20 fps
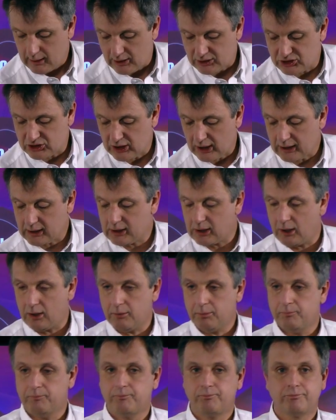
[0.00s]
Let's take
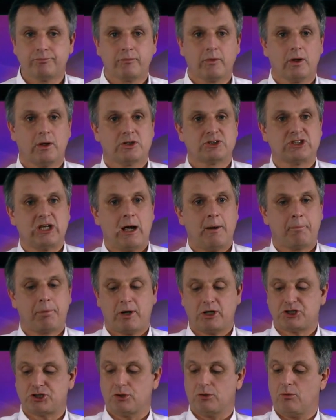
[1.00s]
a sound
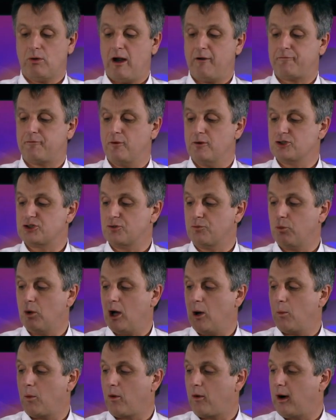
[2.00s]
pressure reference of
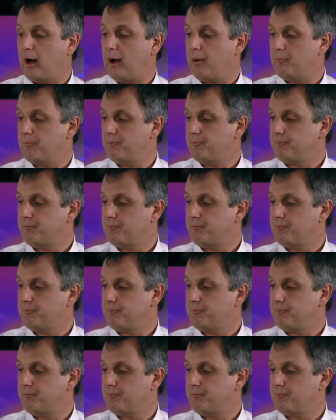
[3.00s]
where we're at.